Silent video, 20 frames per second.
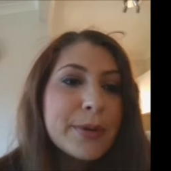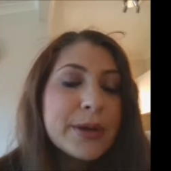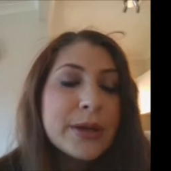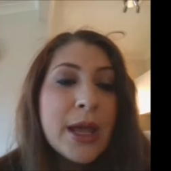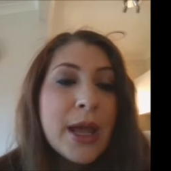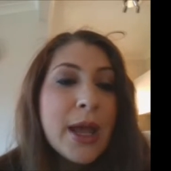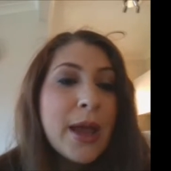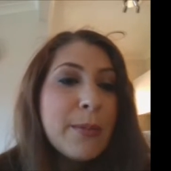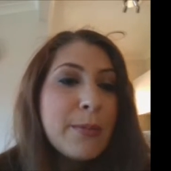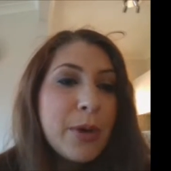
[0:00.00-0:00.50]

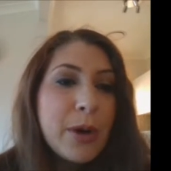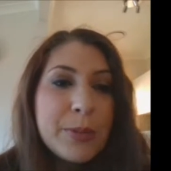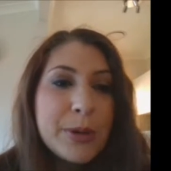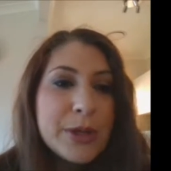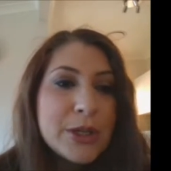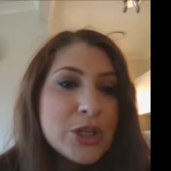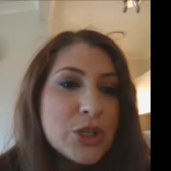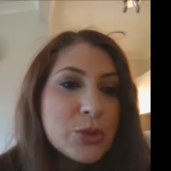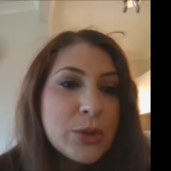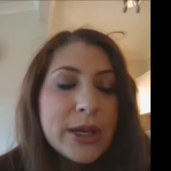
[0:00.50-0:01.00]
and pop
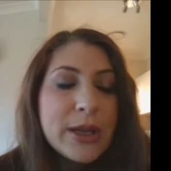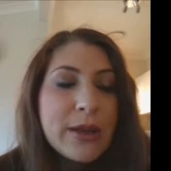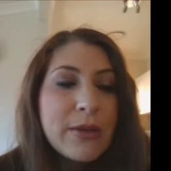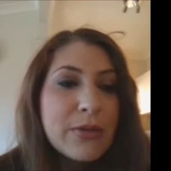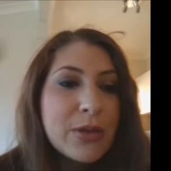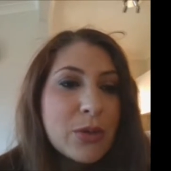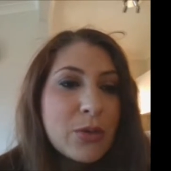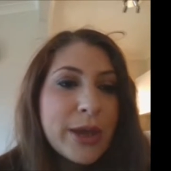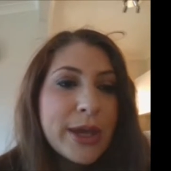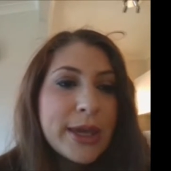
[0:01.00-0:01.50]
into any
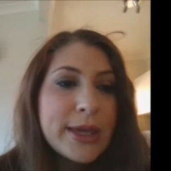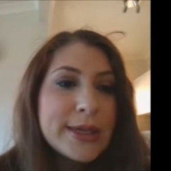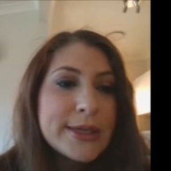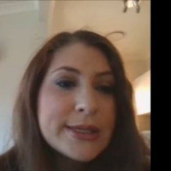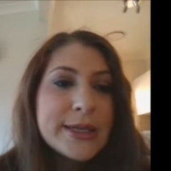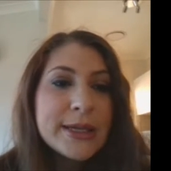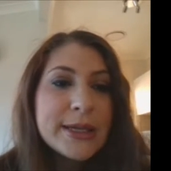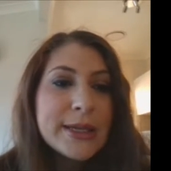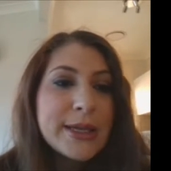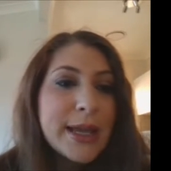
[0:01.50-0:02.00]
of the
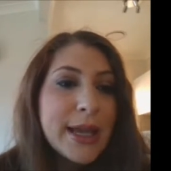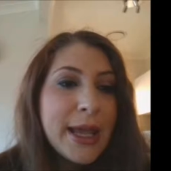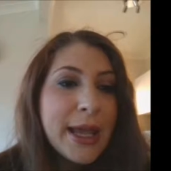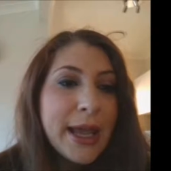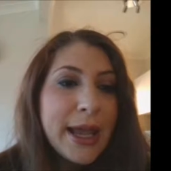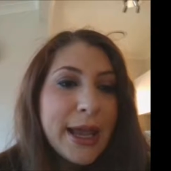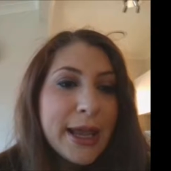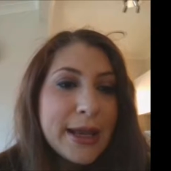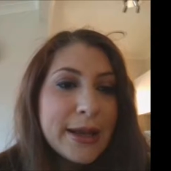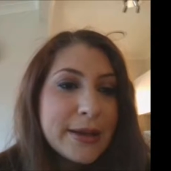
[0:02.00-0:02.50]
weeks and
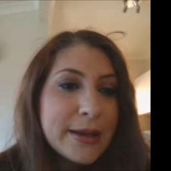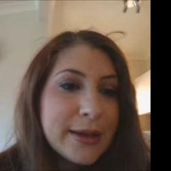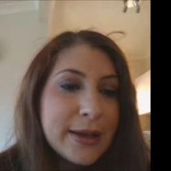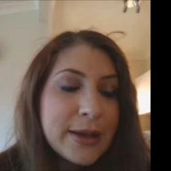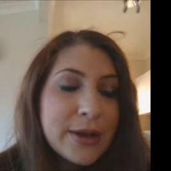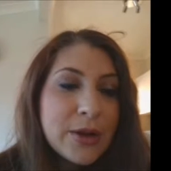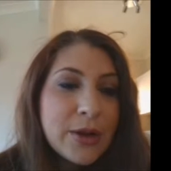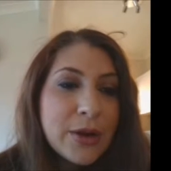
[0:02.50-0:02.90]
complete